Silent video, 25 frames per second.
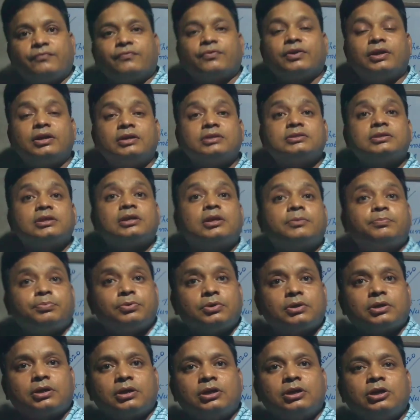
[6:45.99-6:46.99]
Friends are a
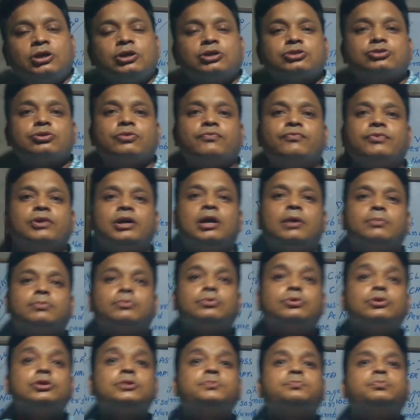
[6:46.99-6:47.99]
plural, so we have to
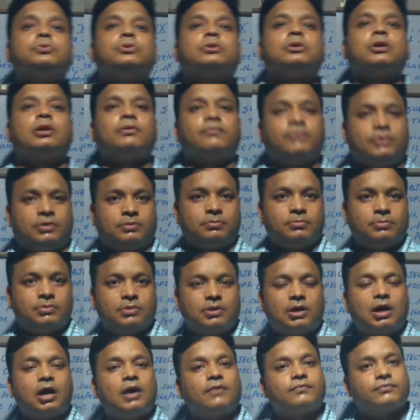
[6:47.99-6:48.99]
use plural verb
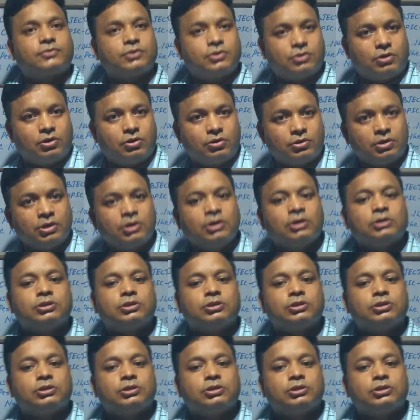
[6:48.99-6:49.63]
after or.